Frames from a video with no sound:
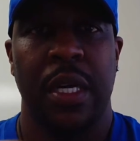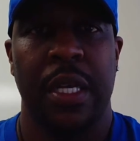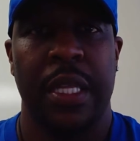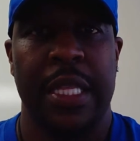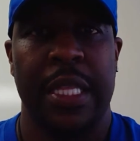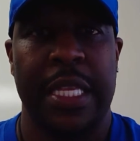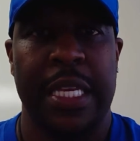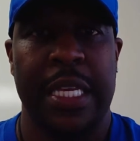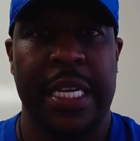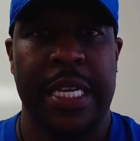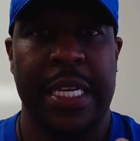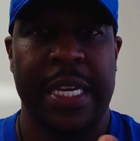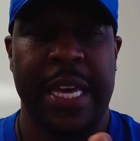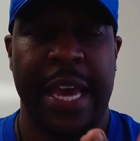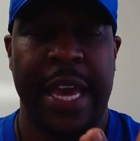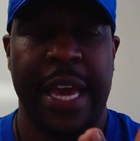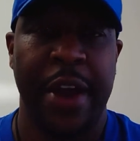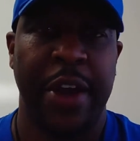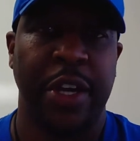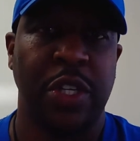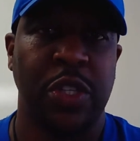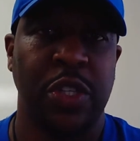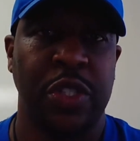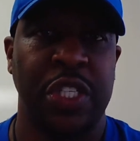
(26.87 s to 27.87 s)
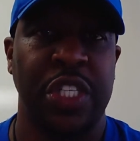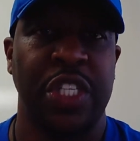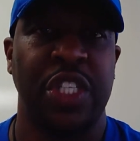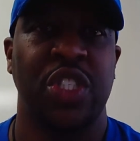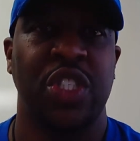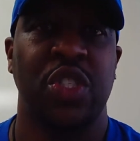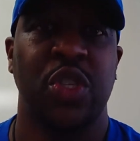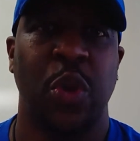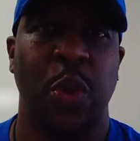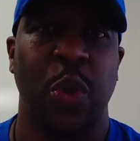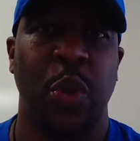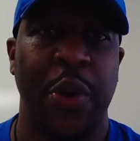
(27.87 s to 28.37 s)
the characters in a
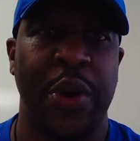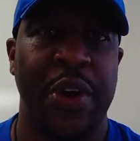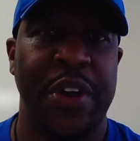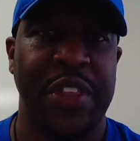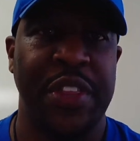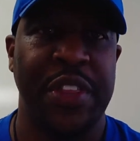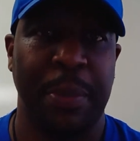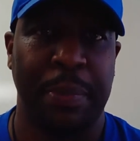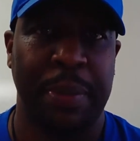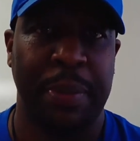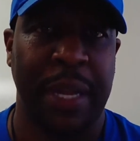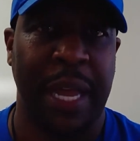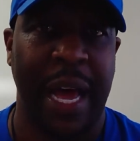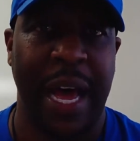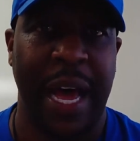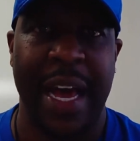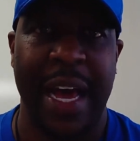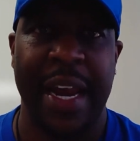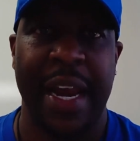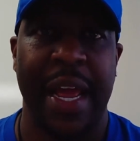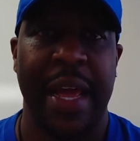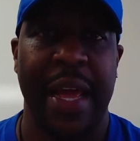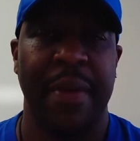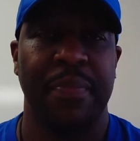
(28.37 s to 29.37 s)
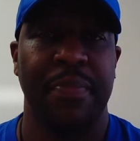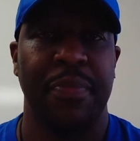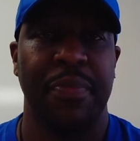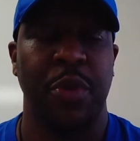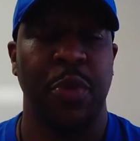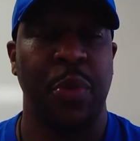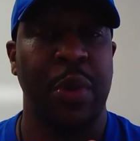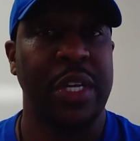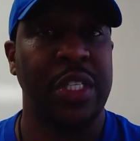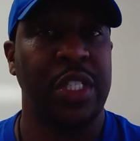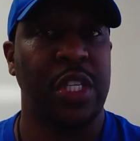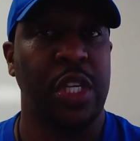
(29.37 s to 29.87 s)
story, the plot, the
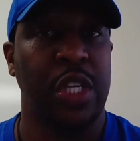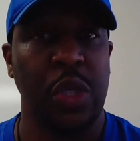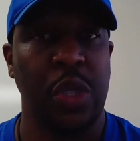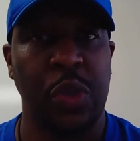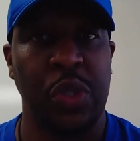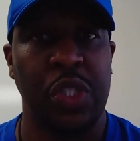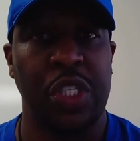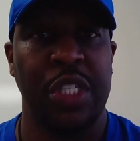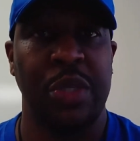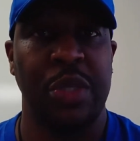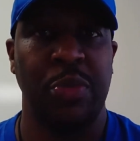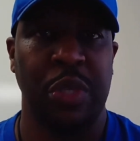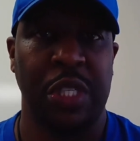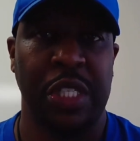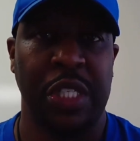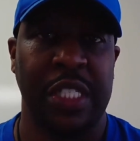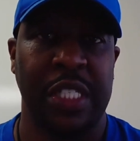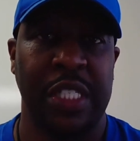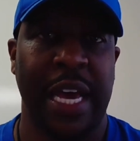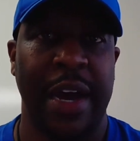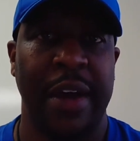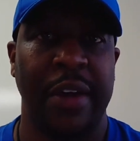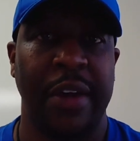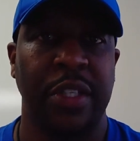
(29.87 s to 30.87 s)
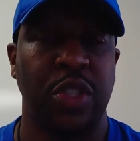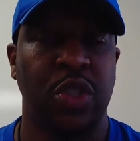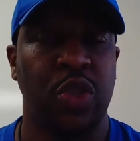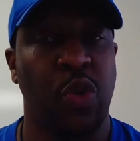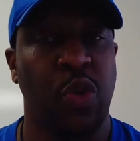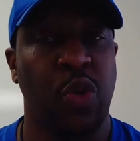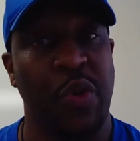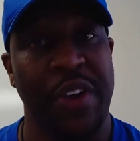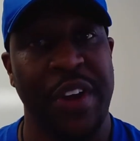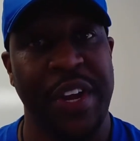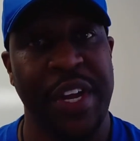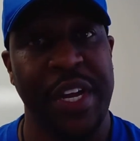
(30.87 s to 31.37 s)
resolution, which is how a
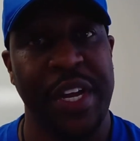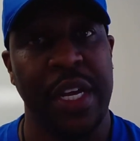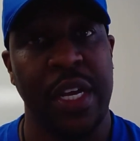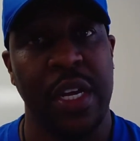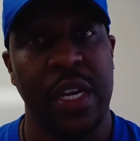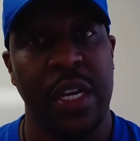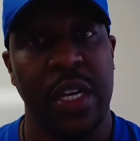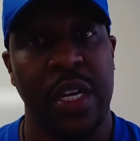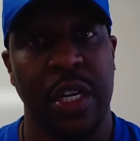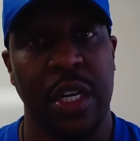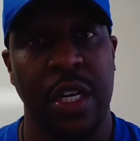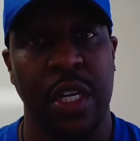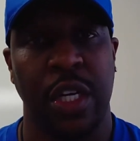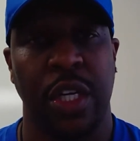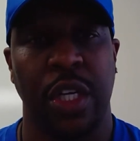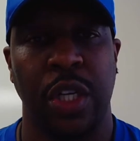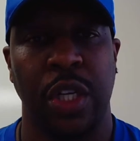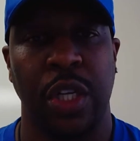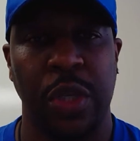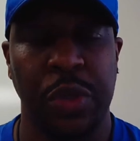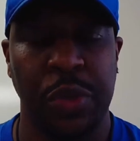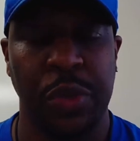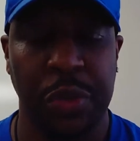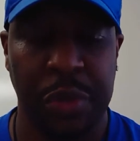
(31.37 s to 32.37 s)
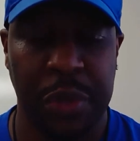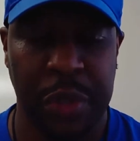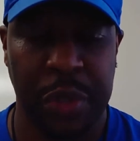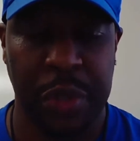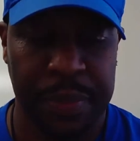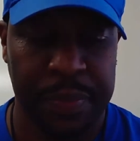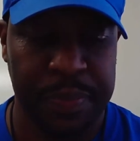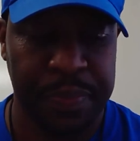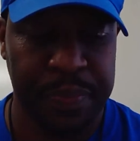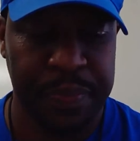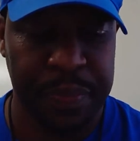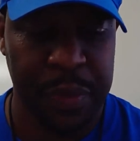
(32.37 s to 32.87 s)
story concludes.
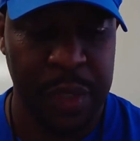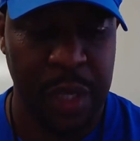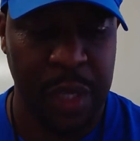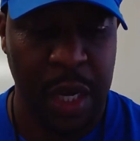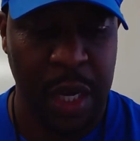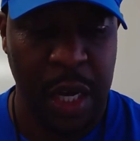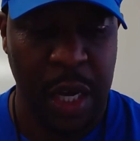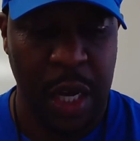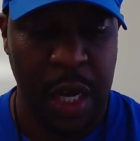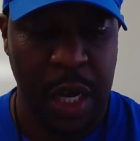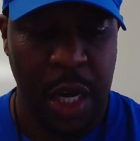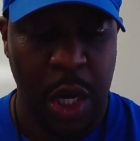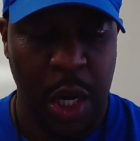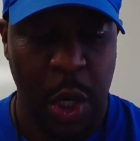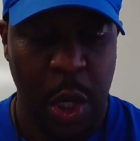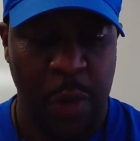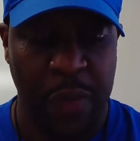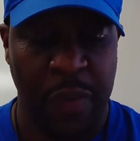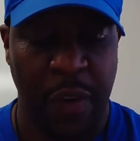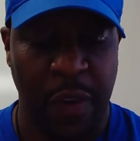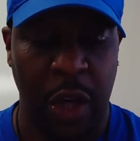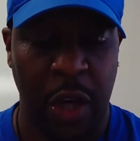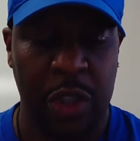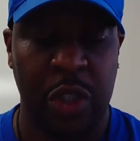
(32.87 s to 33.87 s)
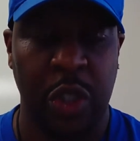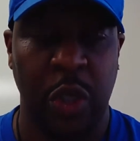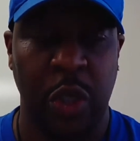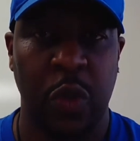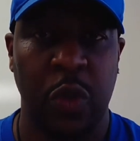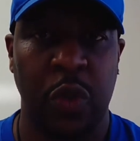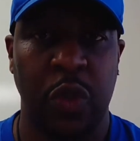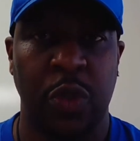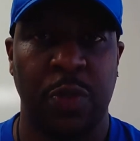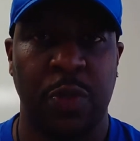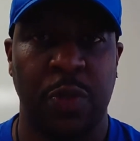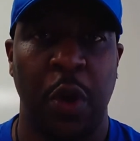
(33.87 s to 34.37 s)
We've also
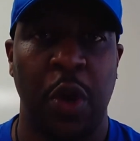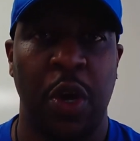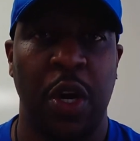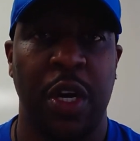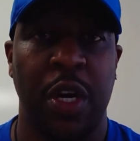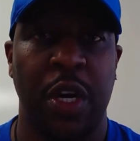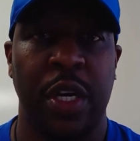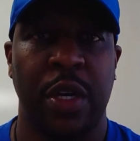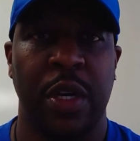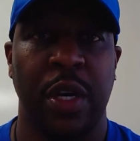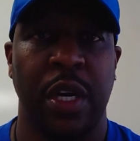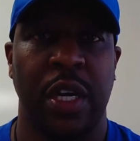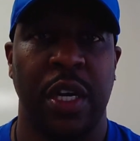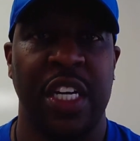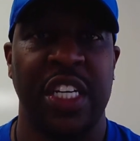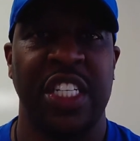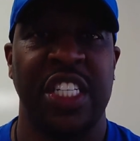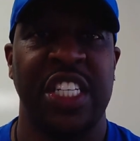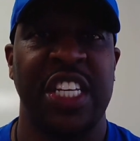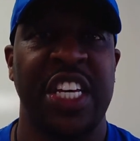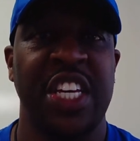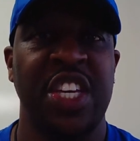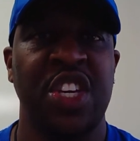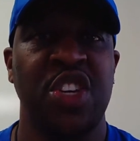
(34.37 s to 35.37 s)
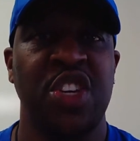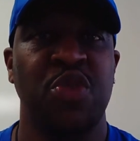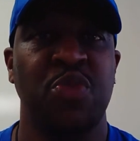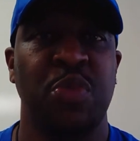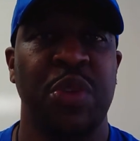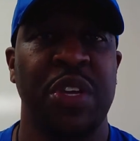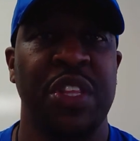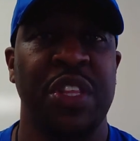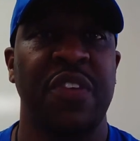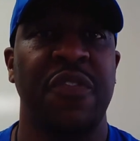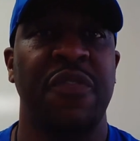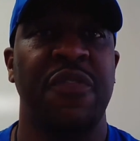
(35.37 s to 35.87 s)
continued
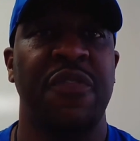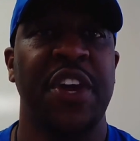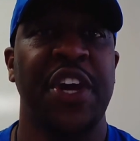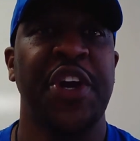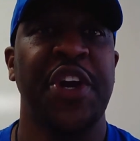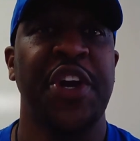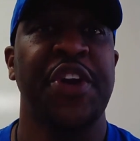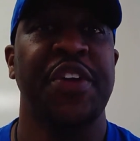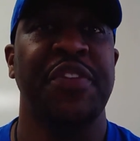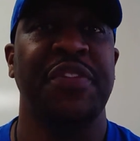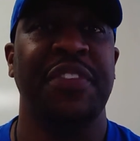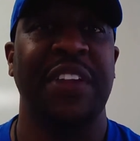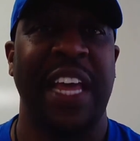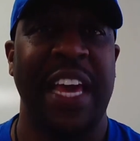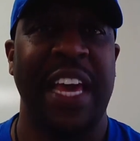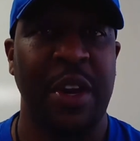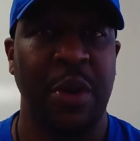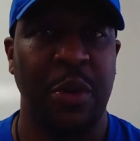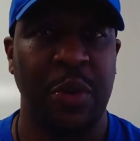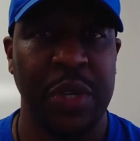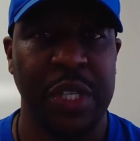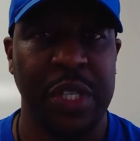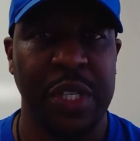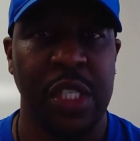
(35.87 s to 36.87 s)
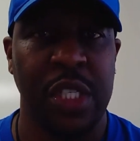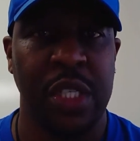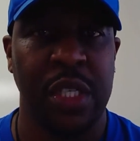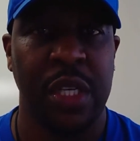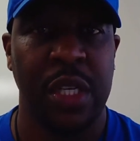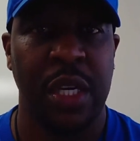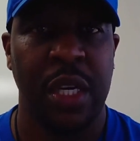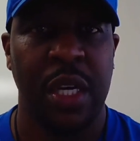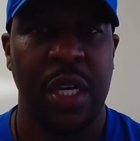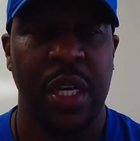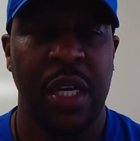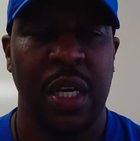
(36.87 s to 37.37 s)
with figurative language,
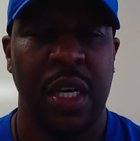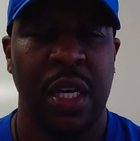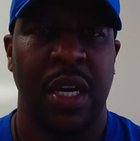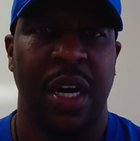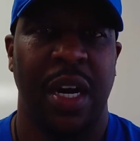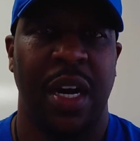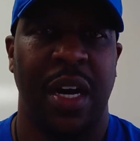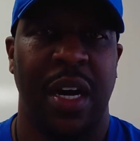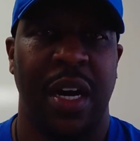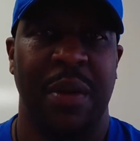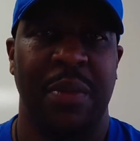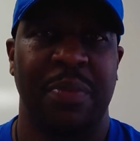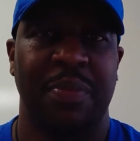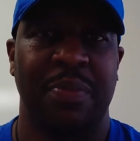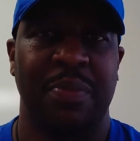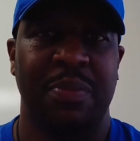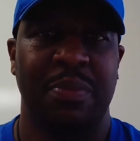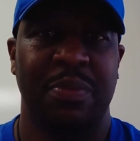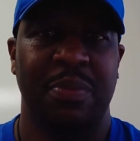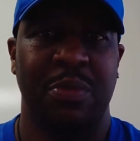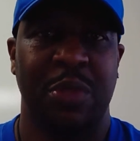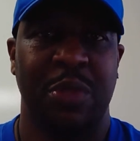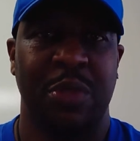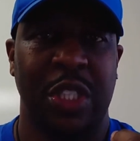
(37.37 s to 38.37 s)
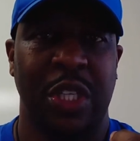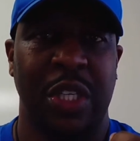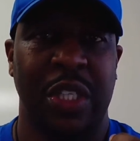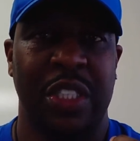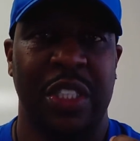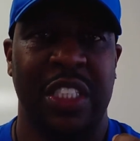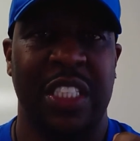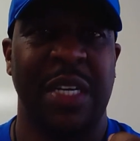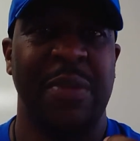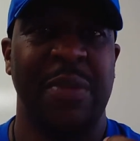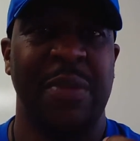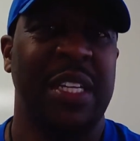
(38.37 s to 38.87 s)
which are
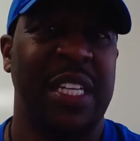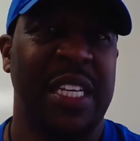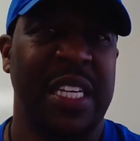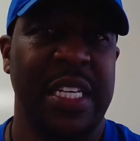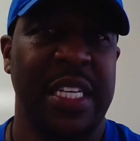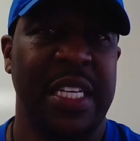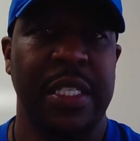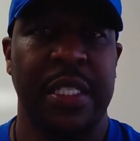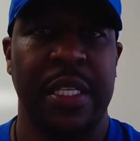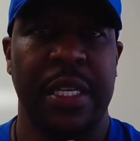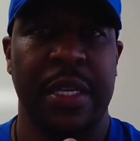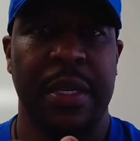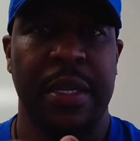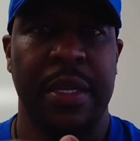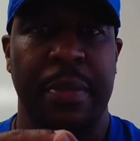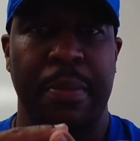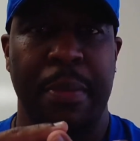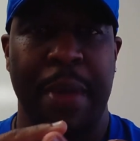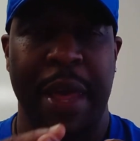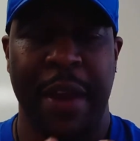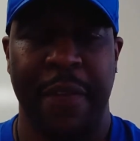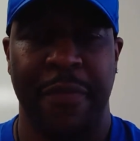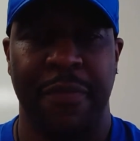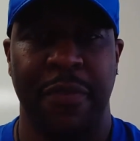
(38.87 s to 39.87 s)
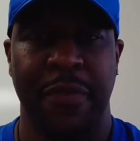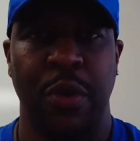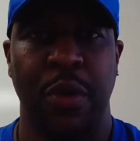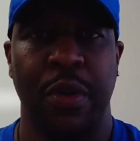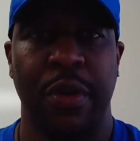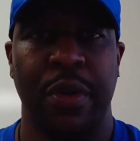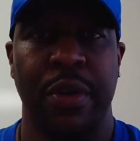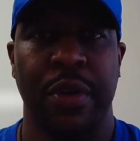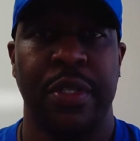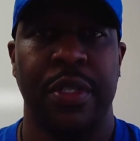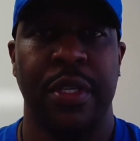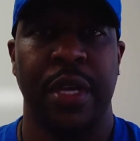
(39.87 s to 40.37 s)
similes and
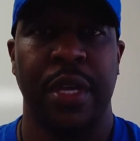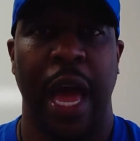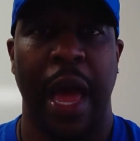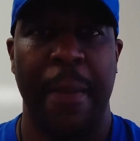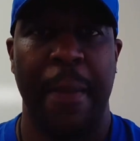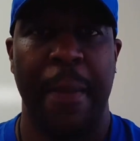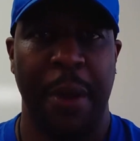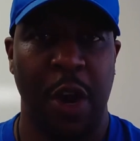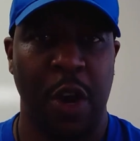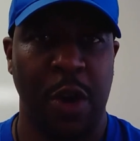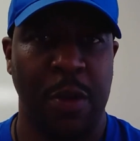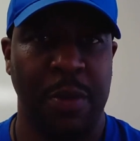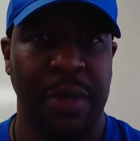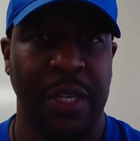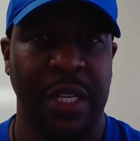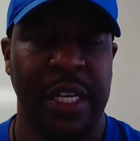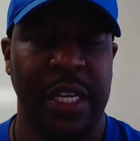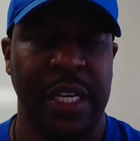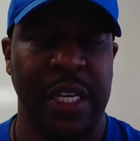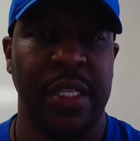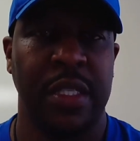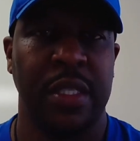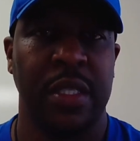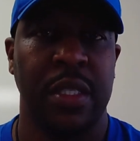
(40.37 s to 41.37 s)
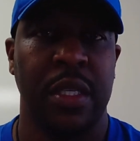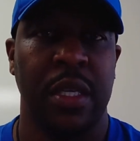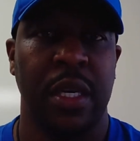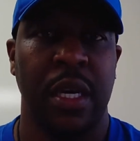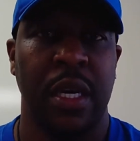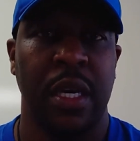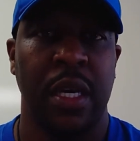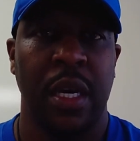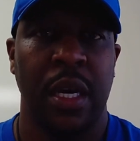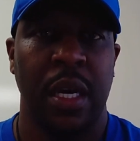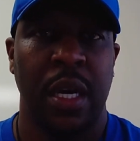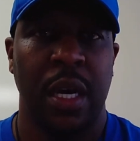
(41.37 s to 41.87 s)
metaphors, hyperboles,
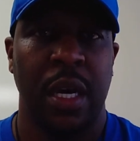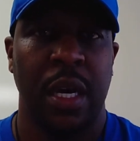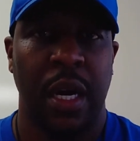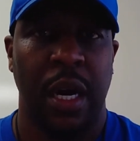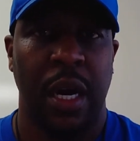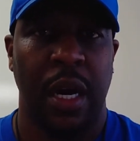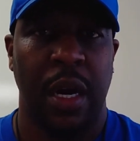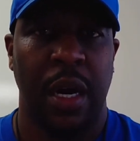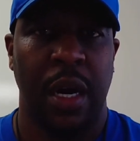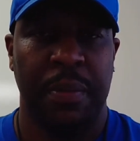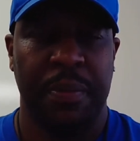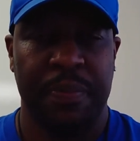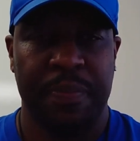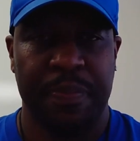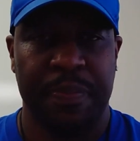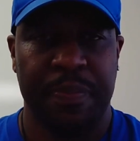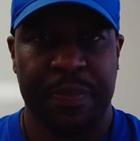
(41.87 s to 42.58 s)
um,